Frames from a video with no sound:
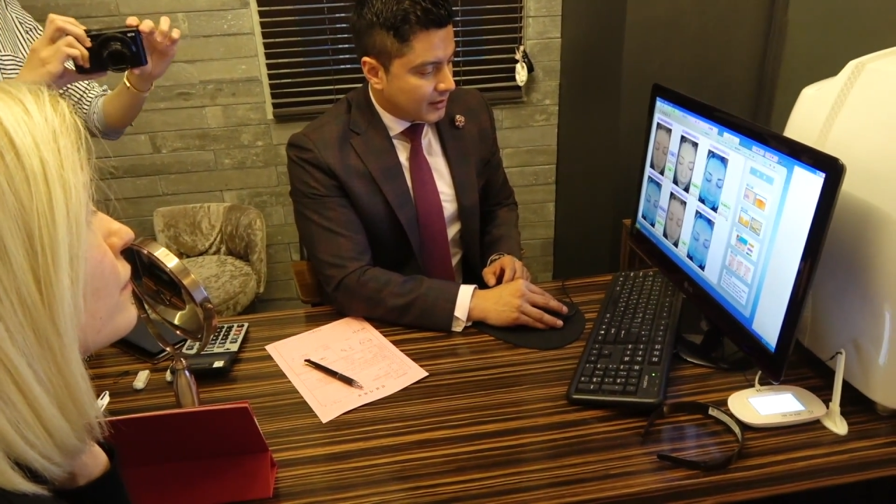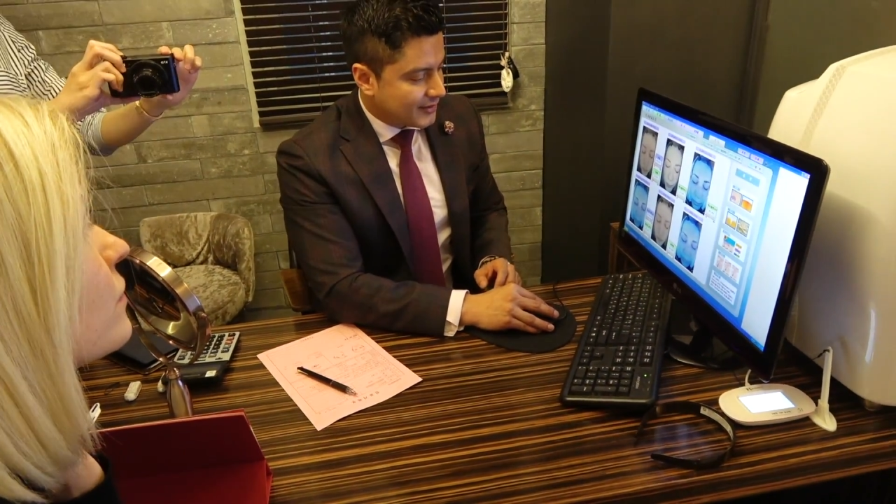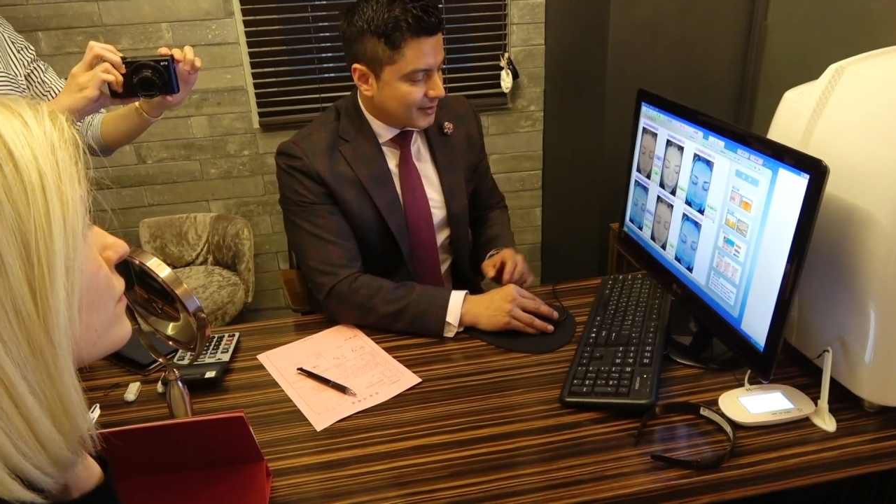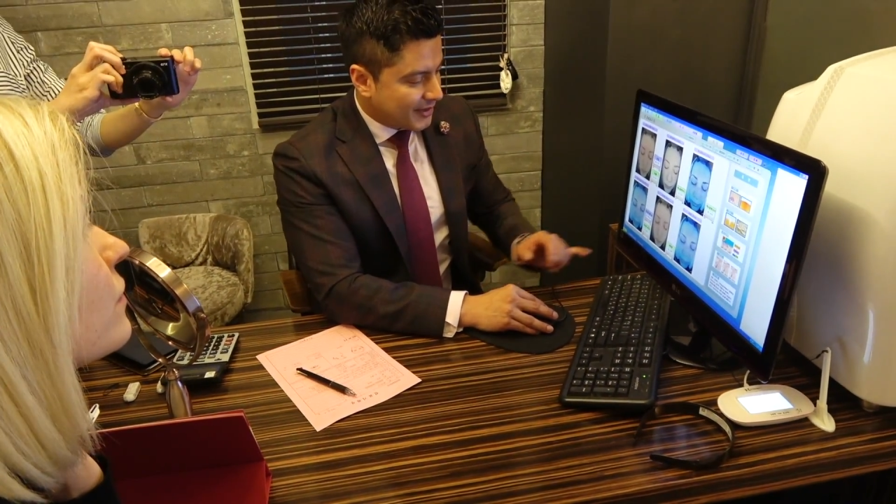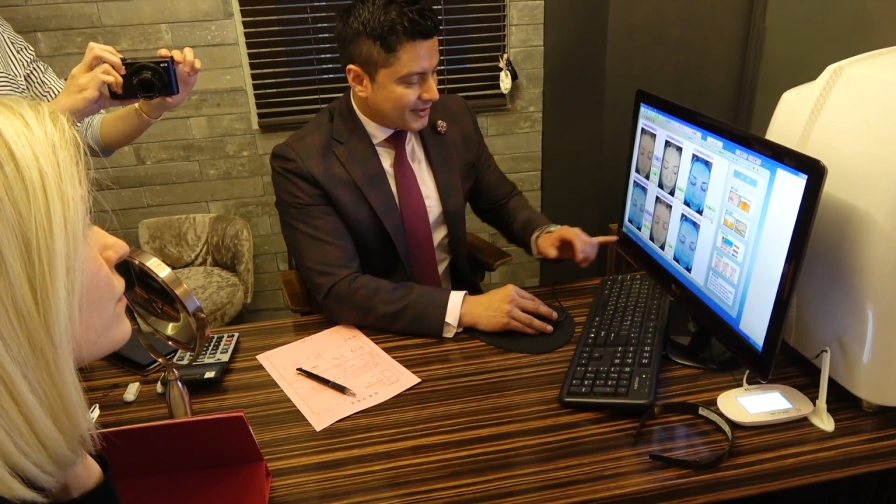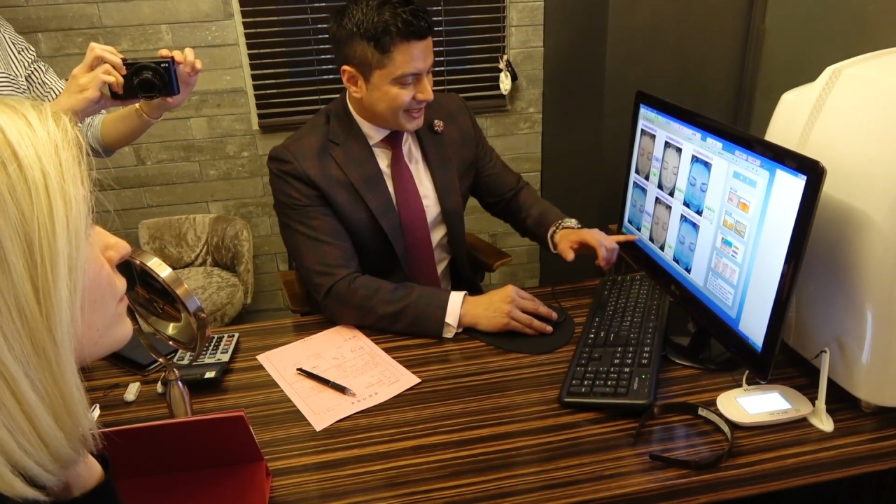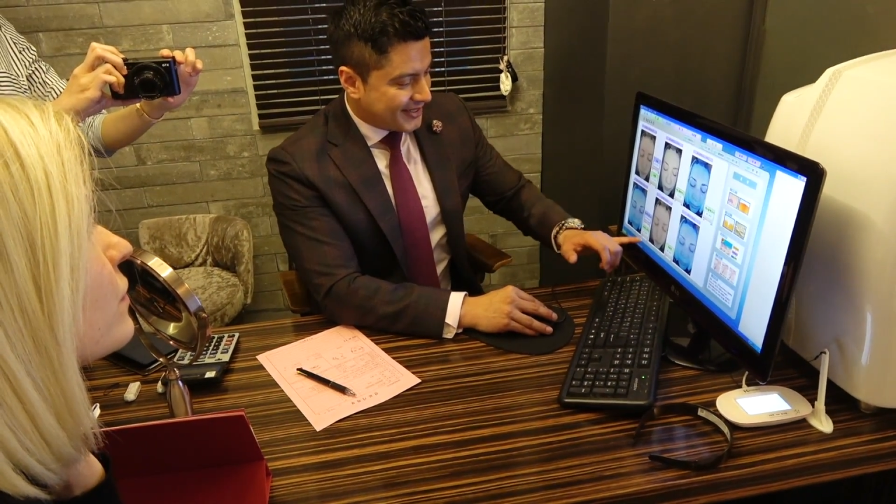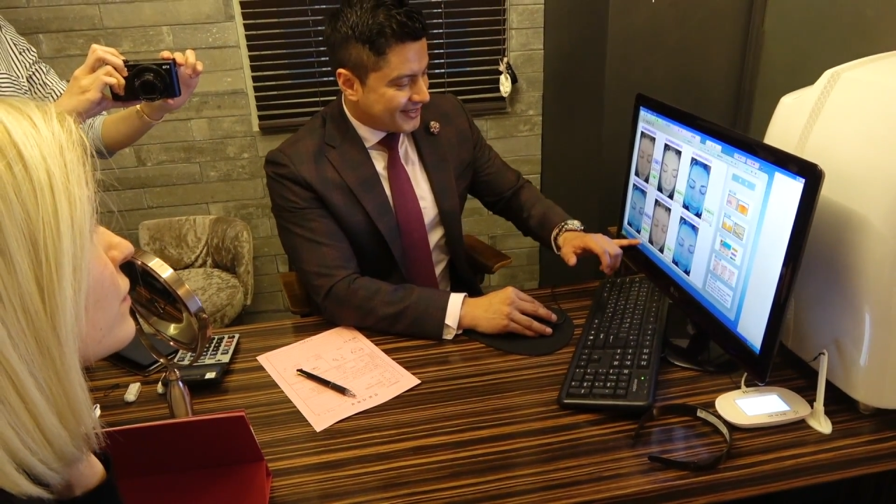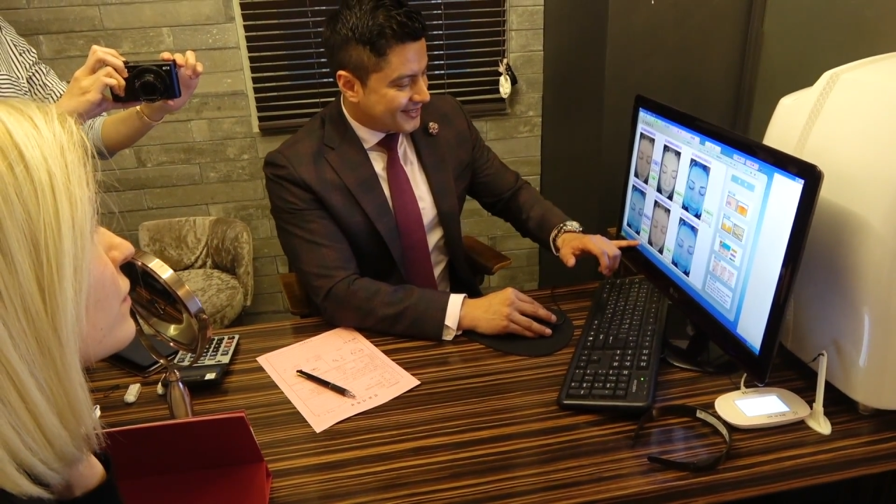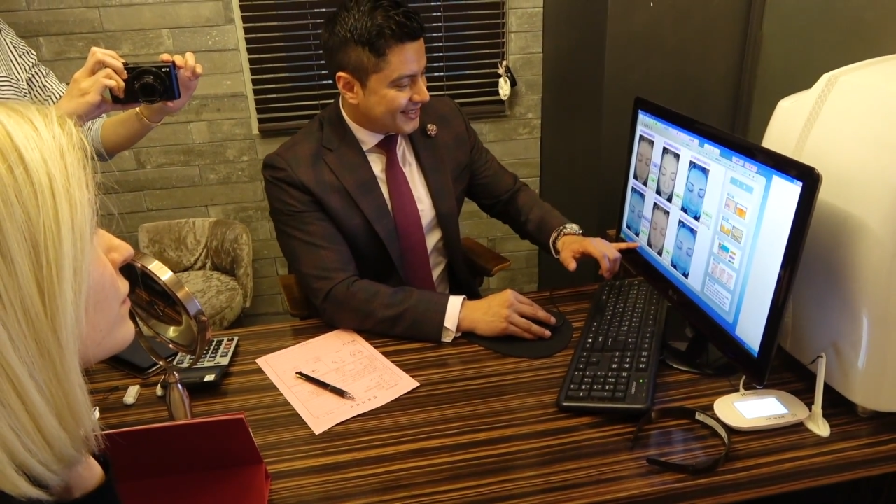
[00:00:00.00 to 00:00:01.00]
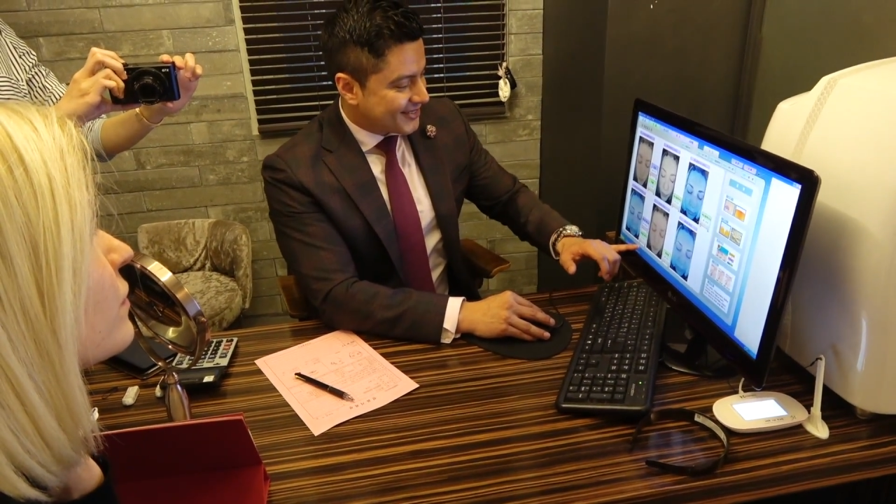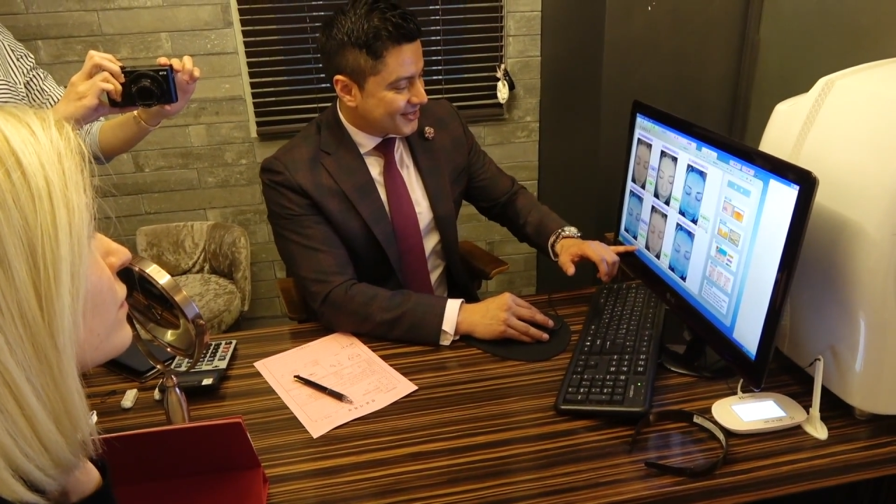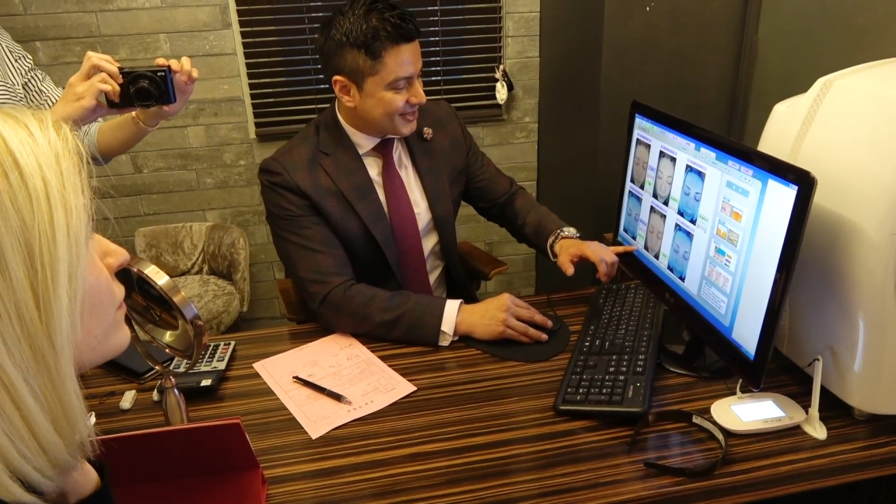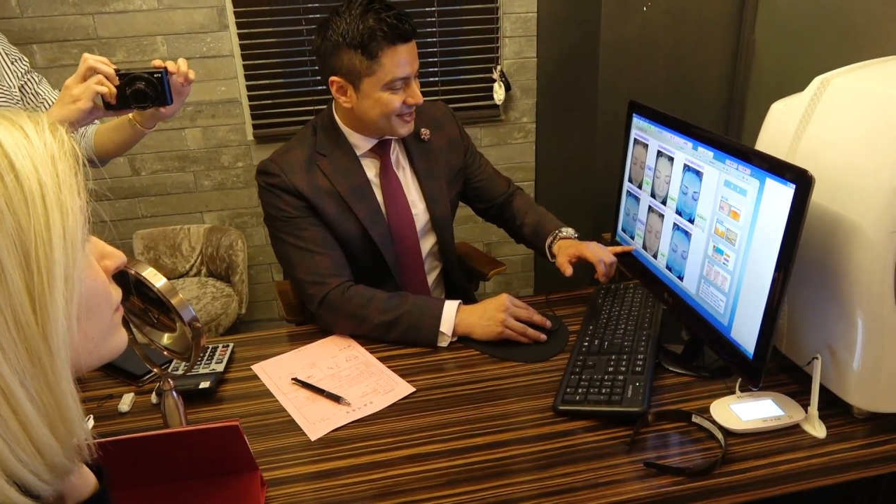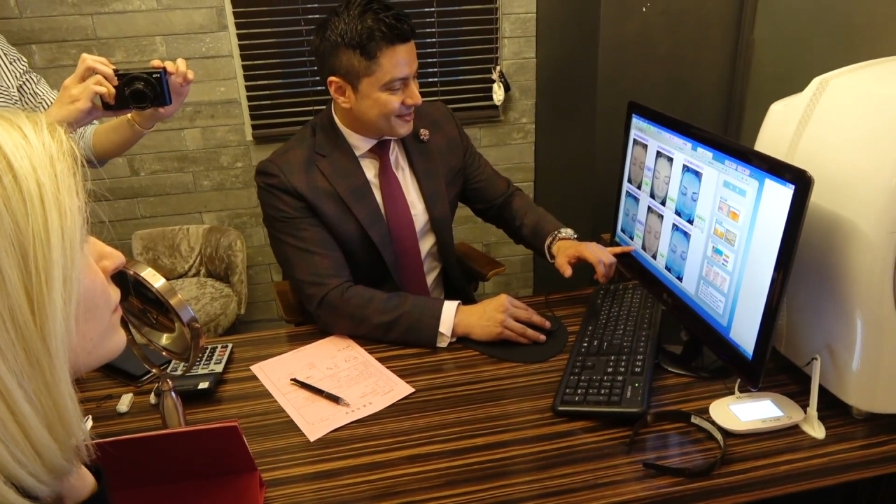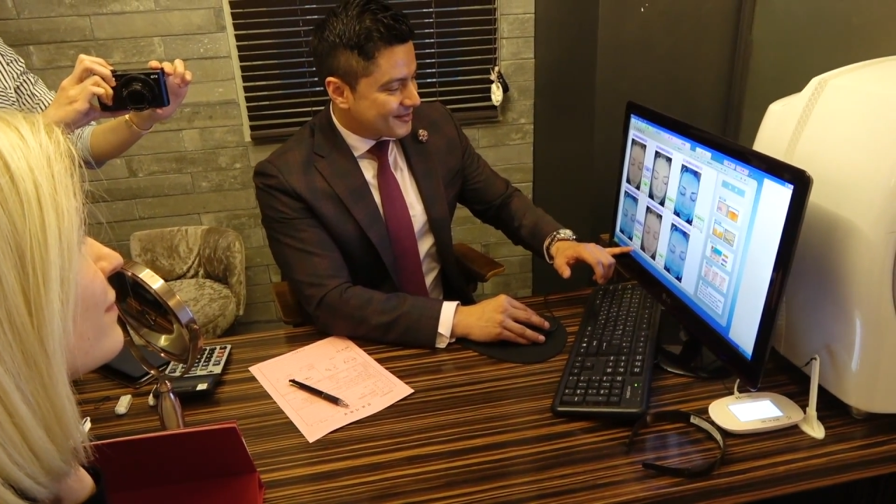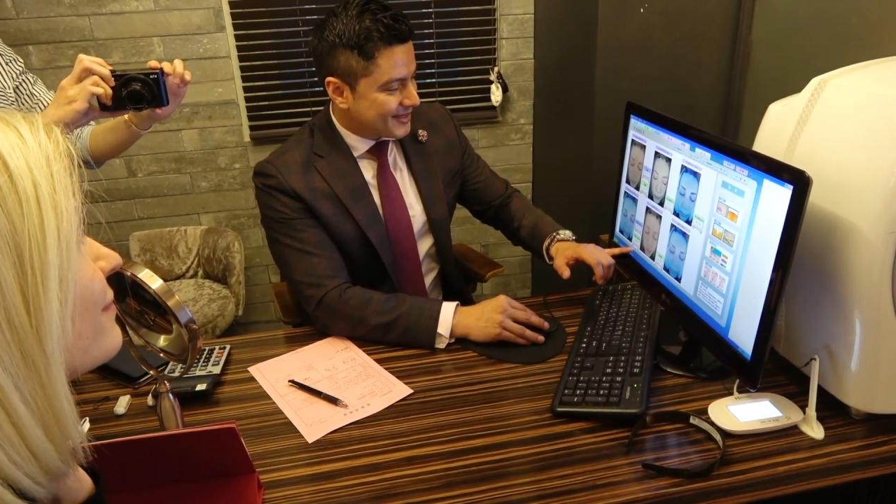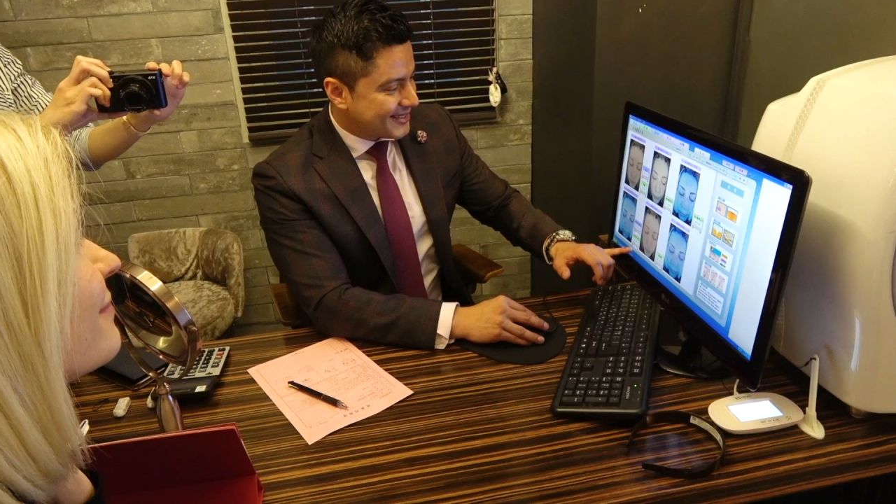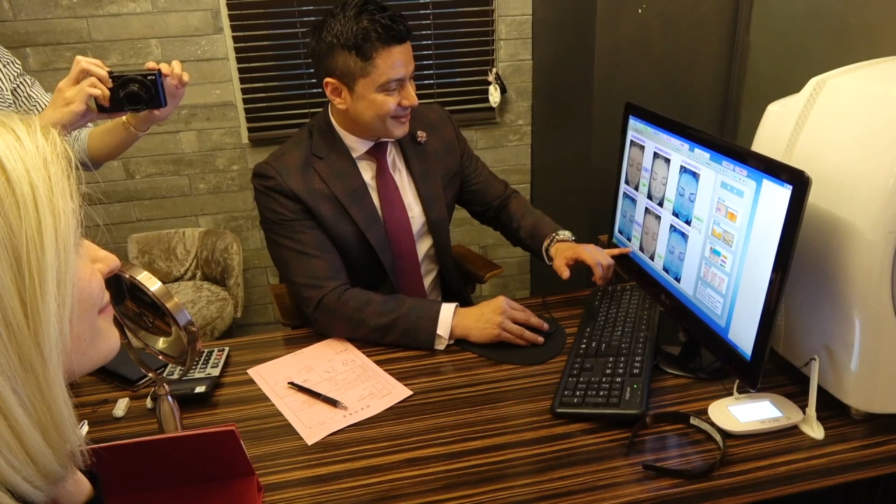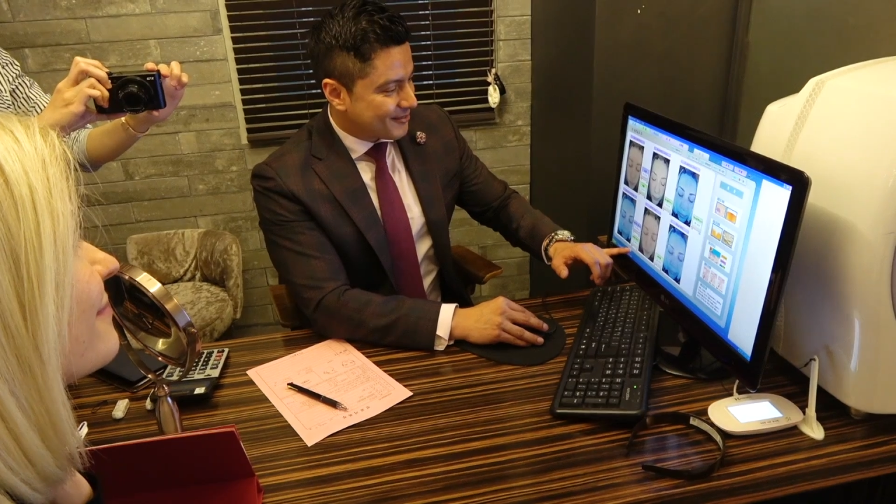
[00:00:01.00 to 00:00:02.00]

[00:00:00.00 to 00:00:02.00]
In some other areas not so good, but